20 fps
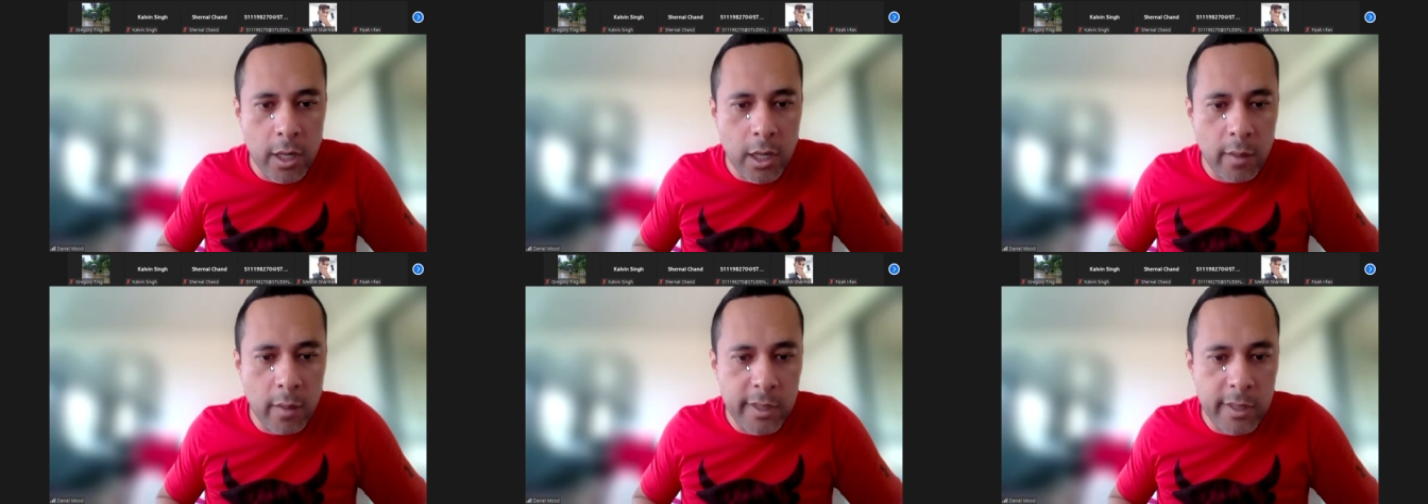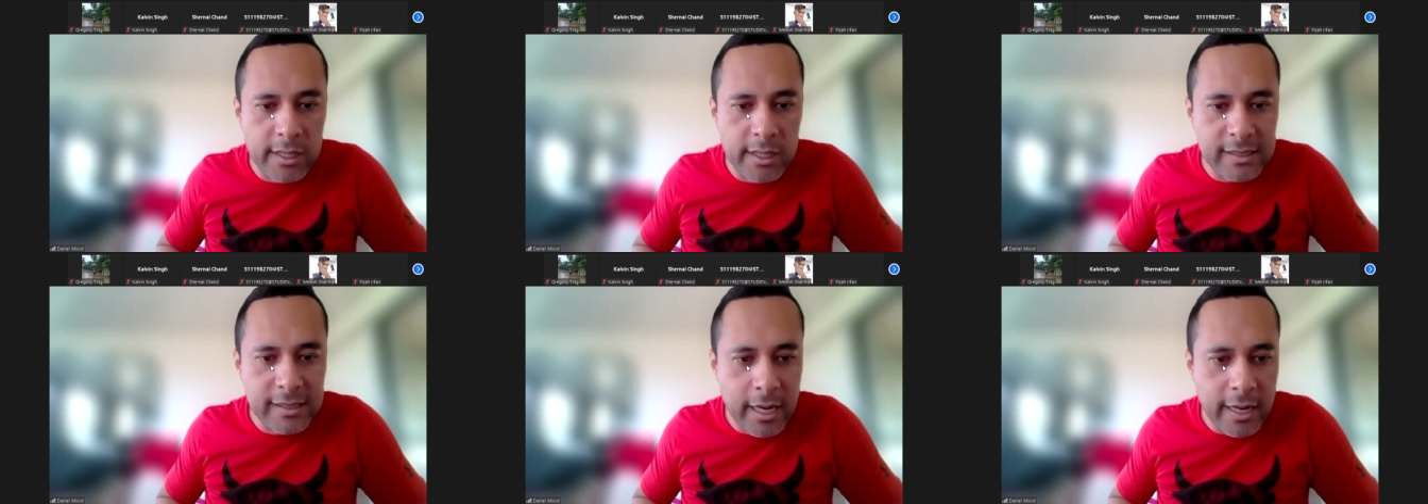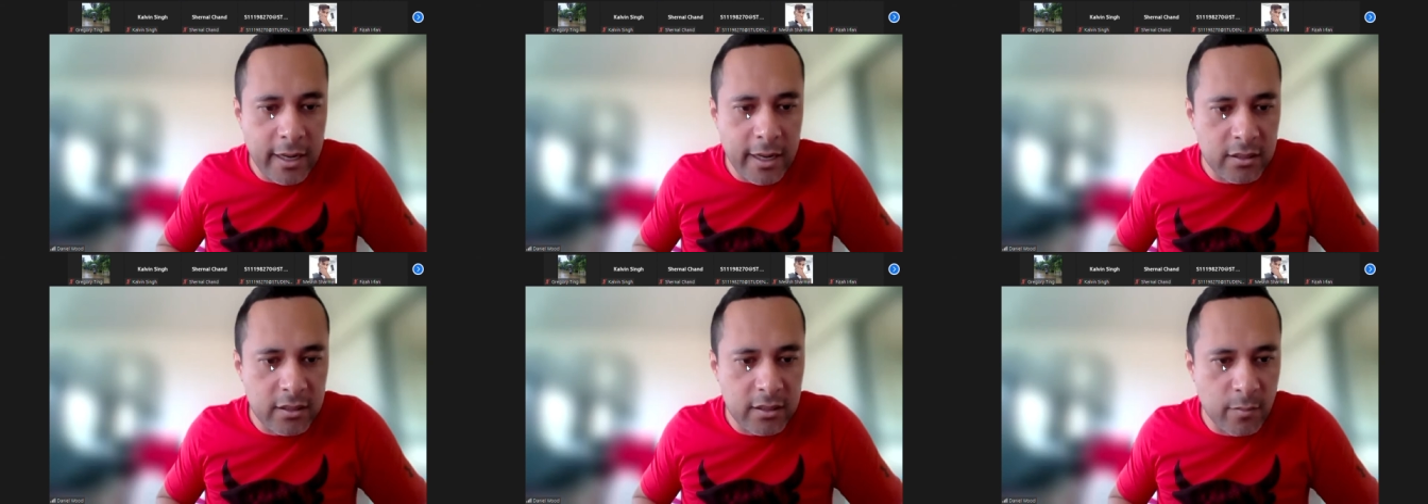be
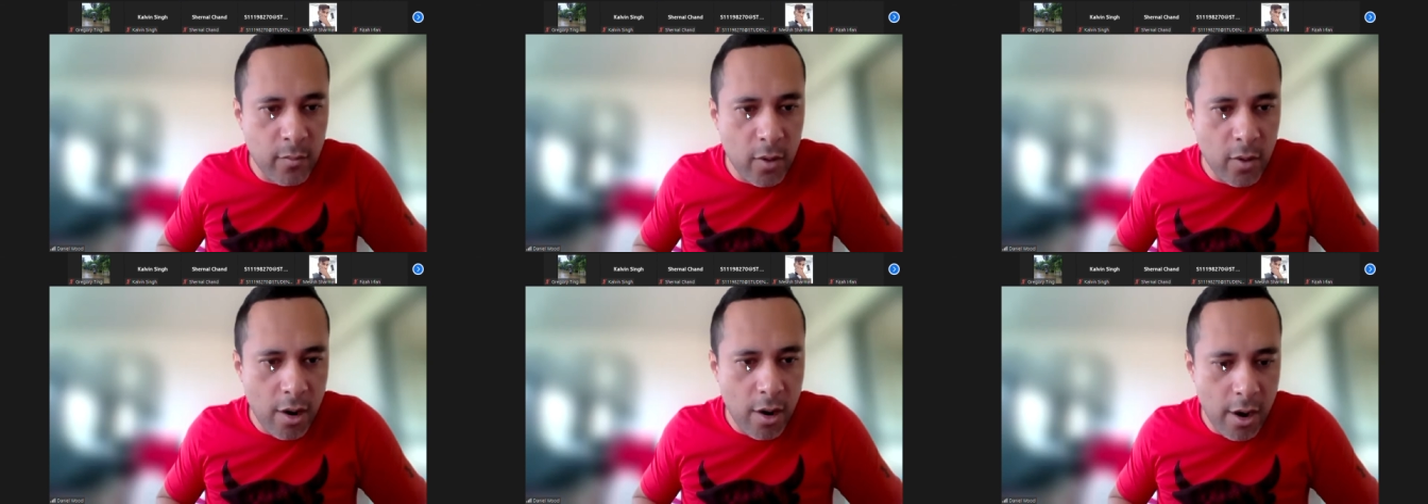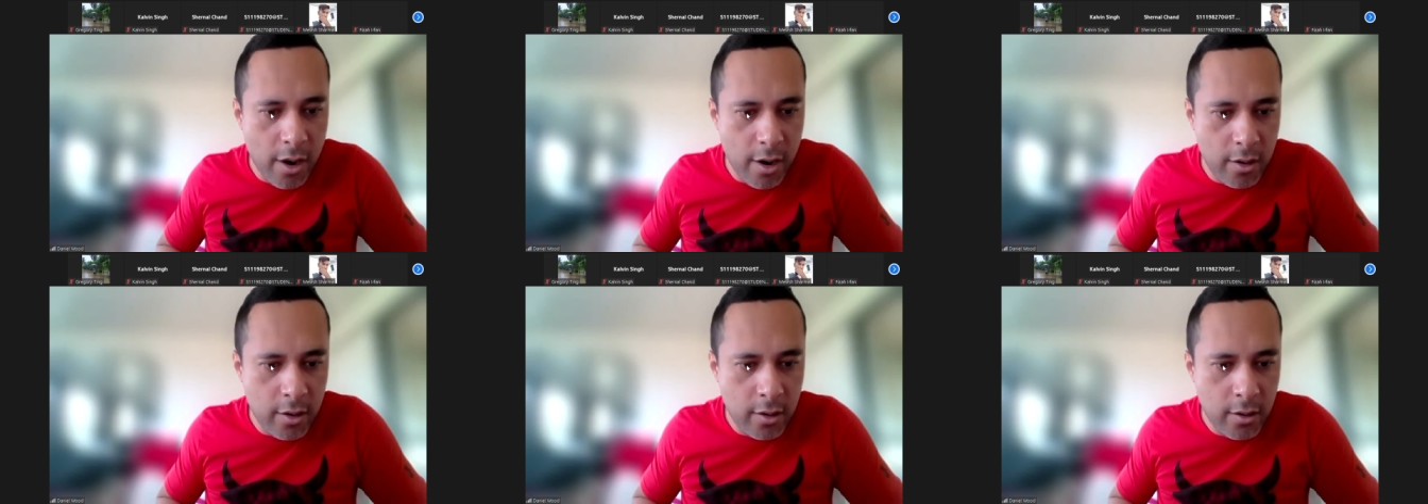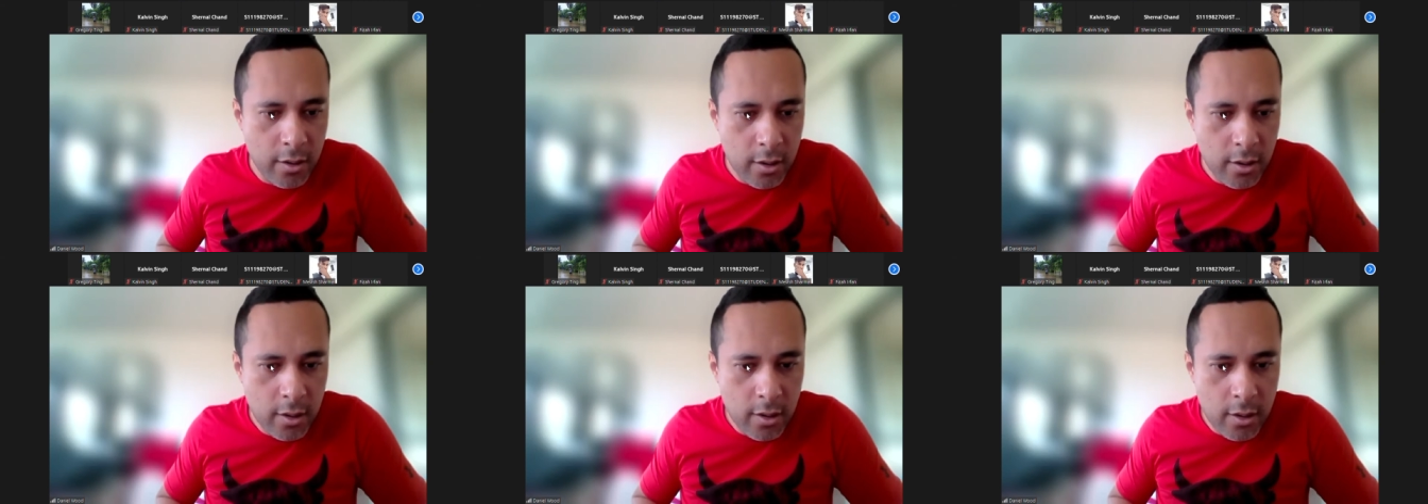starting tomorrow
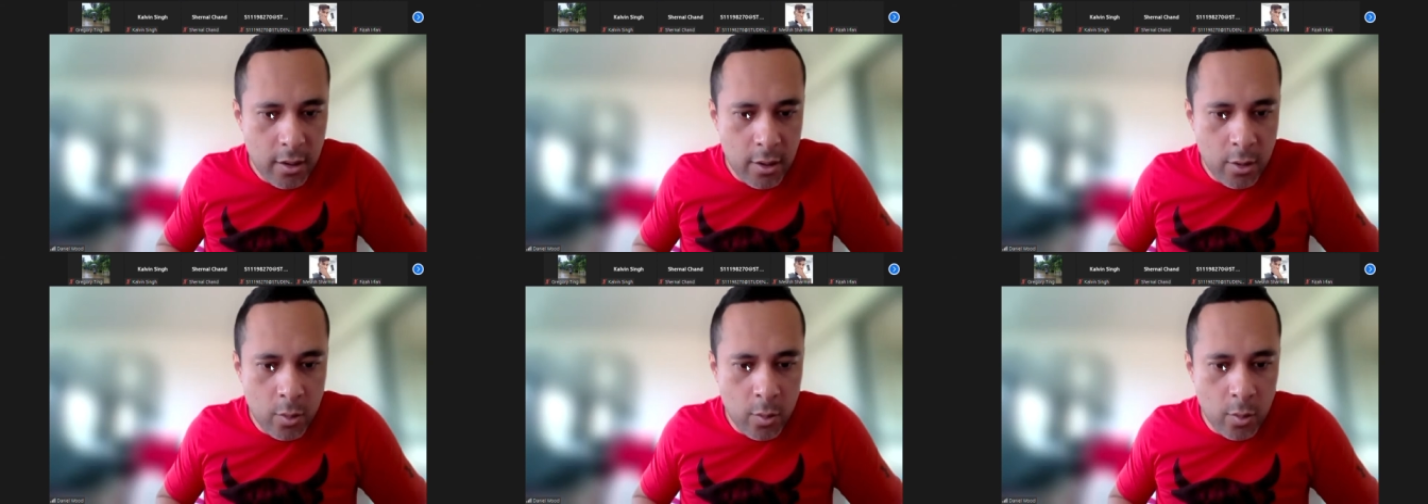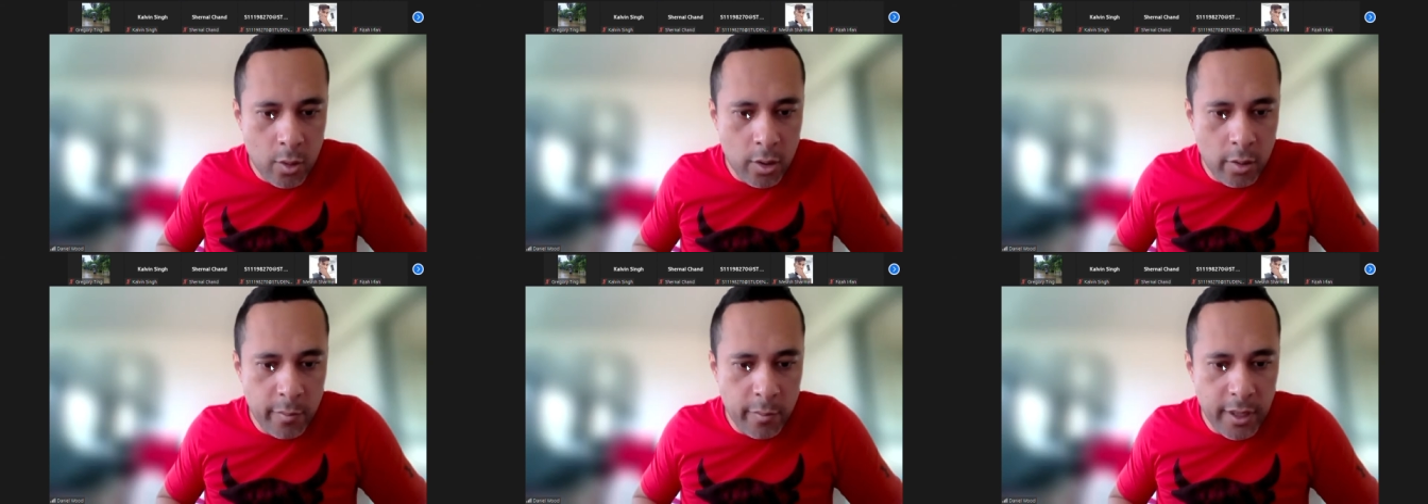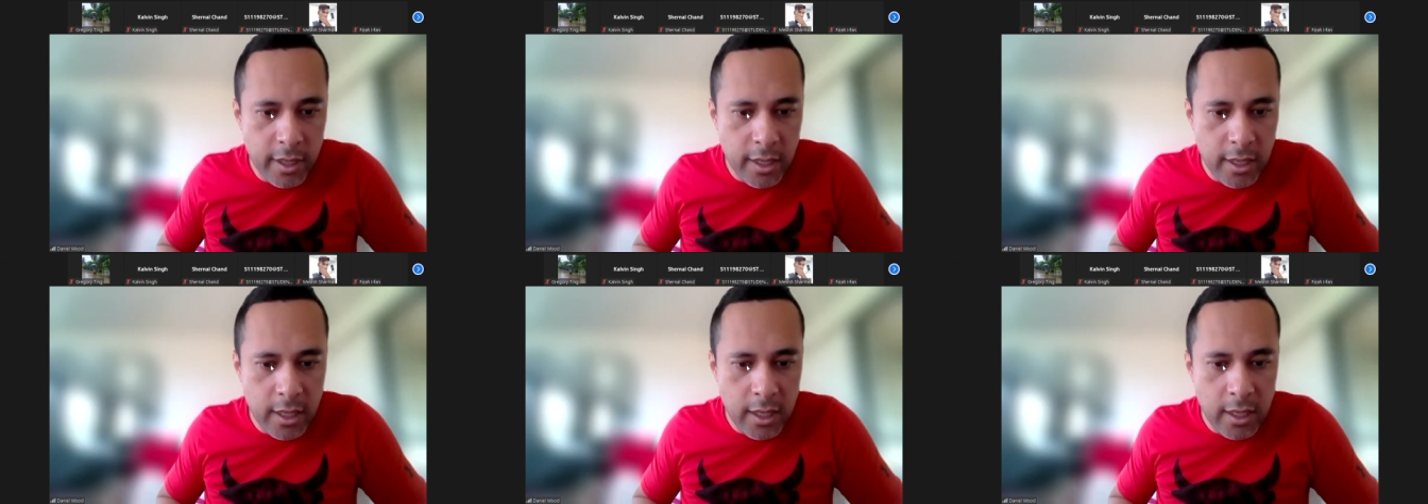will
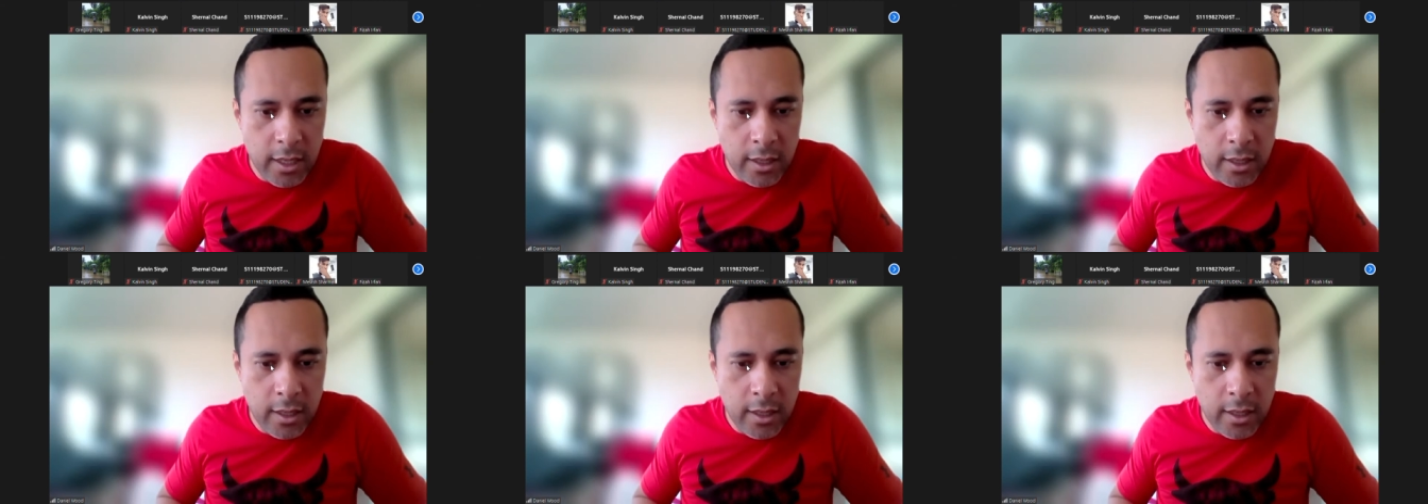be,